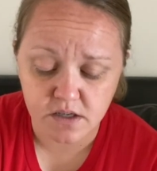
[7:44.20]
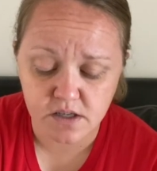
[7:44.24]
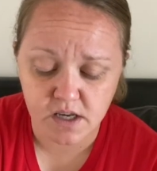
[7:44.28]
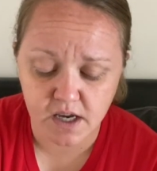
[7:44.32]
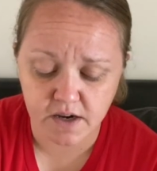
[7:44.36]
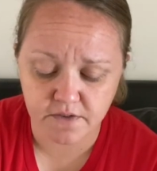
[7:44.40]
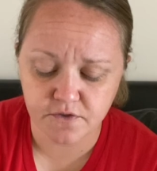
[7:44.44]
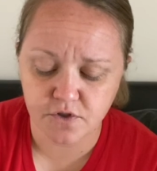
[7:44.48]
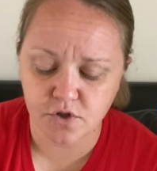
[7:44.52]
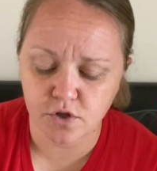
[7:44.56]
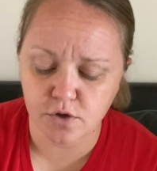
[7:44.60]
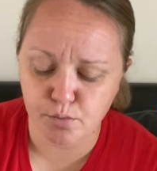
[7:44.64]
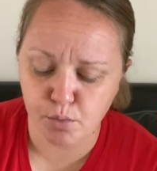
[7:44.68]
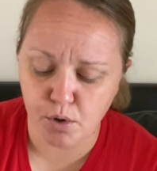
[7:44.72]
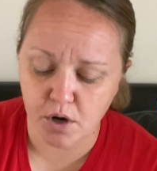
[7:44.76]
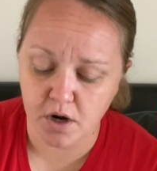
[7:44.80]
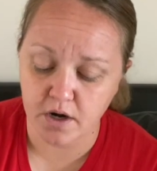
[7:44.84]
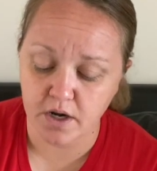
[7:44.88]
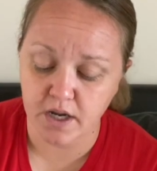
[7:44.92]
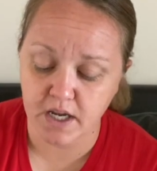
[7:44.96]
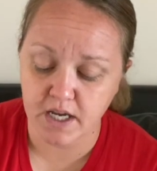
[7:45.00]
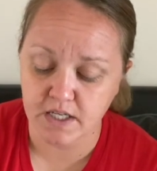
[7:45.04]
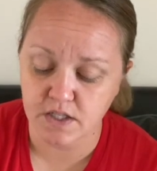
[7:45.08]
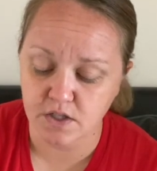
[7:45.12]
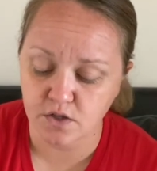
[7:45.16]
after your
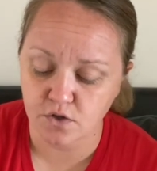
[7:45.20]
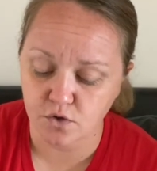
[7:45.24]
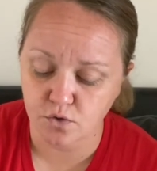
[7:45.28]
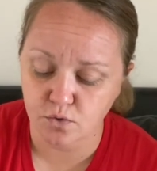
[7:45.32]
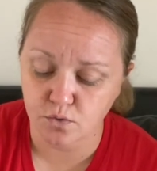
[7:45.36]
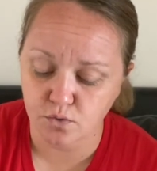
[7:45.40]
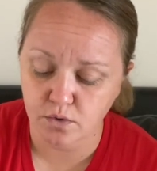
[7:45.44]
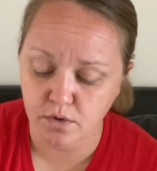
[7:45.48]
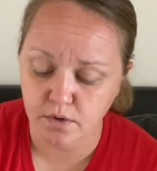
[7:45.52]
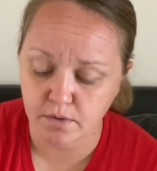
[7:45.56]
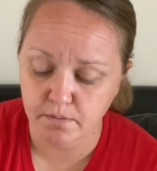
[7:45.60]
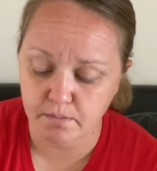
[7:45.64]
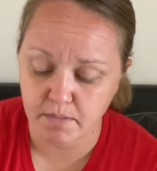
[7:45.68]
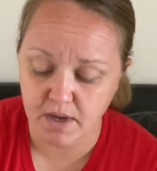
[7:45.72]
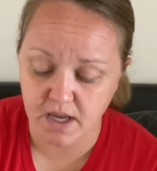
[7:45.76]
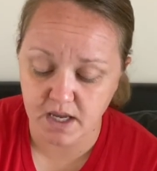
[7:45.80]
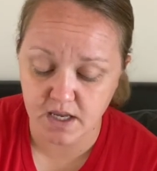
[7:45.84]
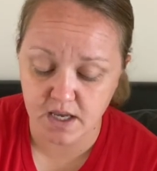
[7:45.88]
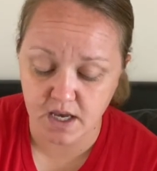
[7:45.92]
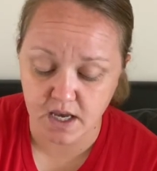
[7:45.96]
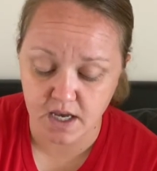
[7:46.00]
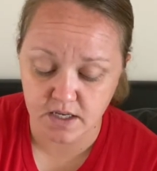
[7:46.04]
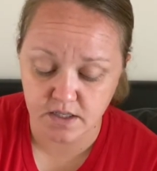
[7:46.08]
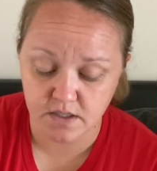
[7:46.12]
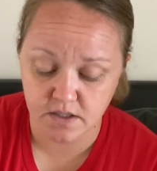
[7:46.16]
party, as you may
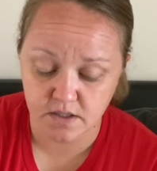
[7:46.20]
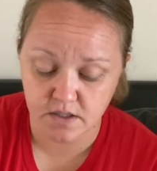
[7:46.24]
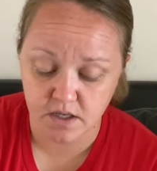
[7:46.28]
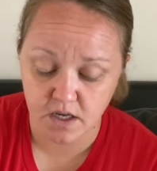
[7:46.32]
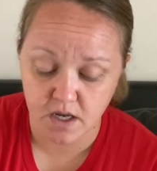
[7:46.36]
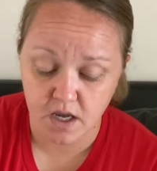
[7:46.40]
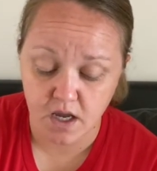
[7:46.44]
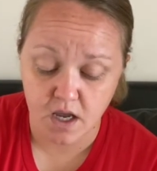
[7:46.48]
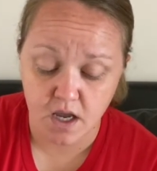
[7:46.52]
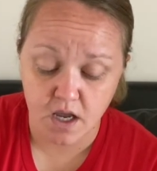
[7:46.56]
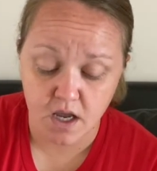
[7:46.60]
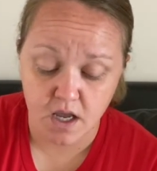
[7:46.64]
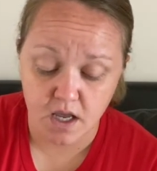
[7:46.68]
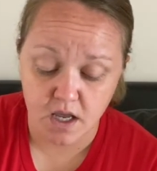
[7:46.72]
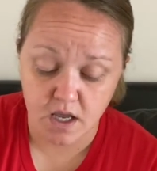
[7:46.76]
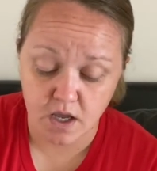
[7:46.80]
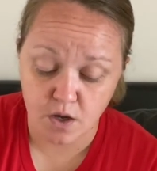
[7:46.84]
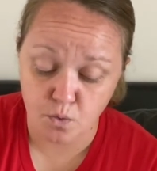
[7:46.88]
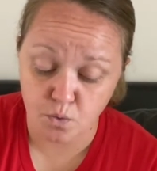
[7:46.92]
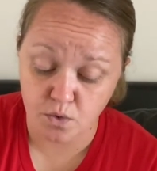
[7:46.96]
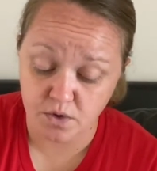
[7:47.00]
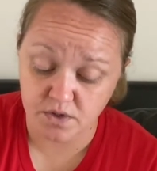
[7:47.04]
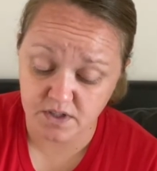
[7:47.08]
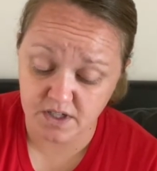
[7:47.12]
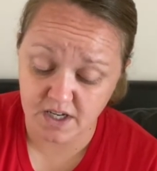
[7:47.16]
guess,
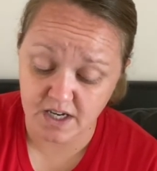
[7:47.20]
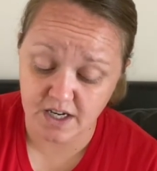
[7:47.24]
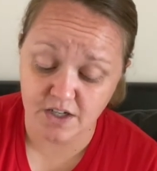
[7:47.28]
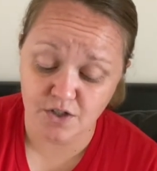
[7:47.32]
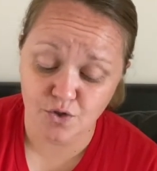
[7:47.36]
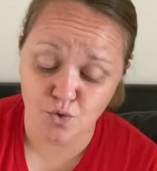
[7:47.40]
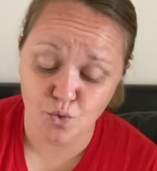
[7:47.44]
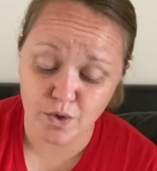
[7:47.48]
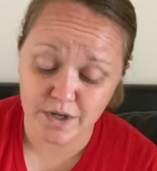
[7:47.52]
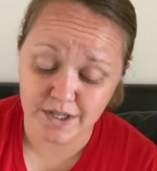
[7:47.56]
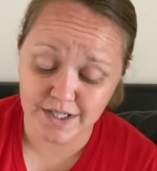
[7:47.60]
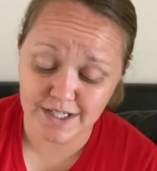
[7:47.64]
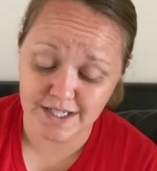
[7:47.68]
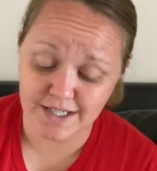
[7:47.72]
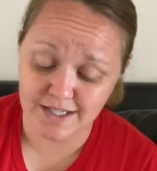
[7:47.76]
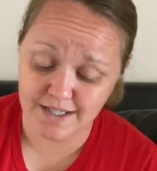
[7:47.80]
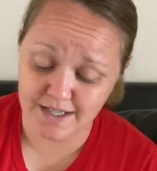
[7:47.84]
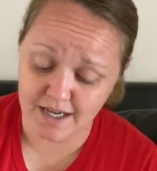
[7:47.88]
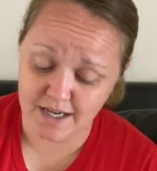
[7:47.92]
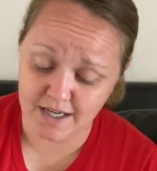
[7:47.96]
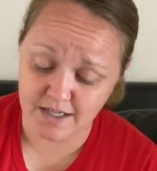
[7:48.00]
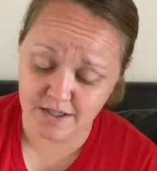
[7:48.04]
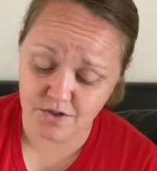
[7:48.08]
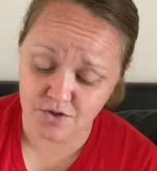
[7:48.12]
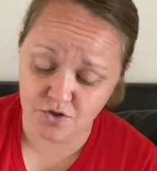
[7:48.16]
it will take 20
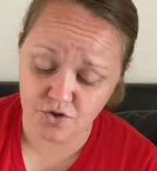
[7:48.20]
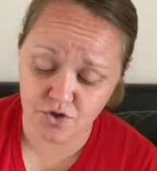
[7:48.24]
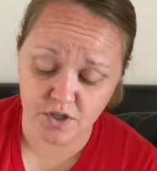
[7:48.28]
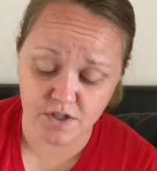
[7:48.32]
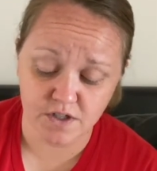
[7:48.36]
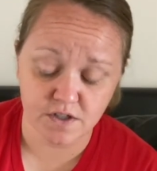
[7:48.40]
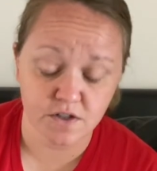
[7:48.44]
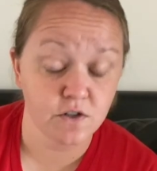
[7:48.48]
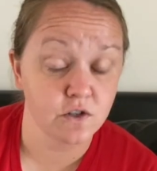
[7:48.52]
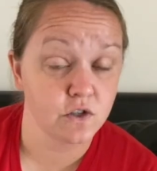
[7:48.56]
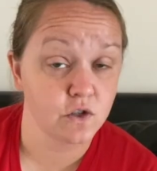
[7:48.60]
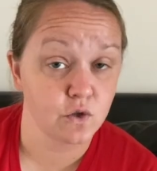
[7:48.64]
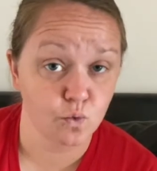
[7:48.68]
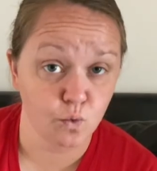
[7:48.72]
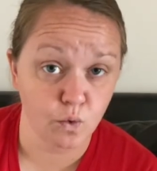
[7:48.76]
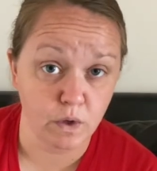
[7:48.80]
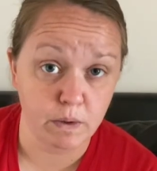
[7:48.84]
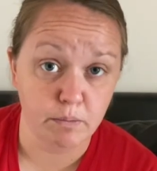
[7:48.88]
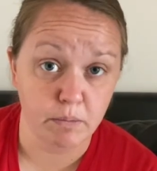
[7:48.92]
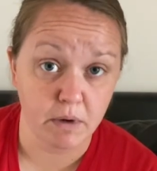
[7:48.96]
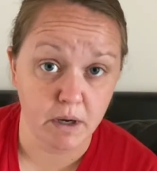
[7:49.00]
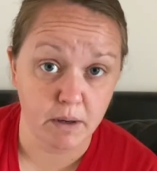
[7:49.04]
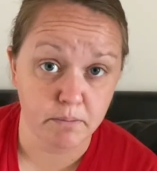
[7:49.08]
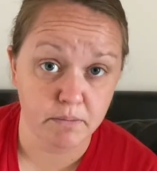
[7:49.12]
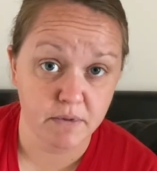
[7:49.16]
days just to
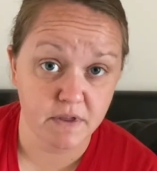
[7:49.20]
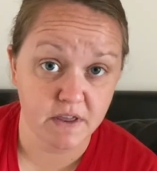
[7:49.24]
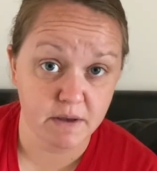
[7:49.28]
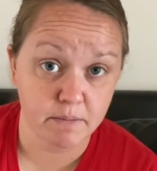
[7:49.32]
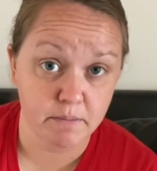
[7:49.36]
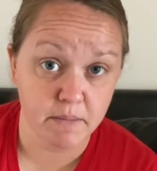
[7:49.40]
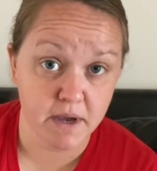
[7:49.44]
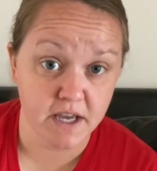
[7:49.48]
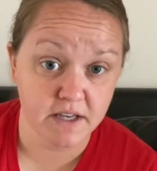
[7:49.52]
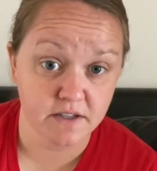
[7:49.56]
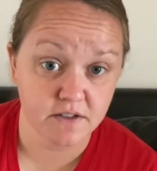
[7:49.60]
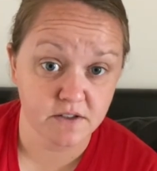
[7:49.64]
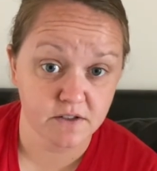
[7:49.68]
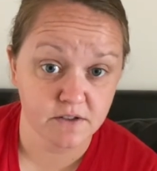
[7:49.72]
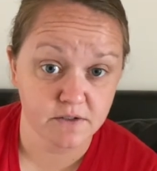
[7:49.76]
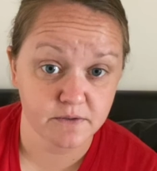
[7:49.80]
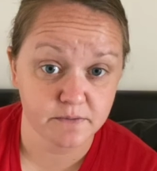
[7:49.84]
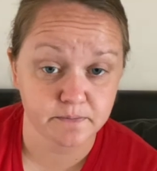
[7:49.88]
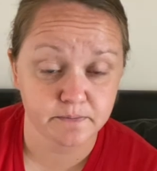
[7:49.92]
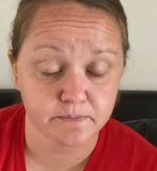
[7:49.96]
sweep up the mess.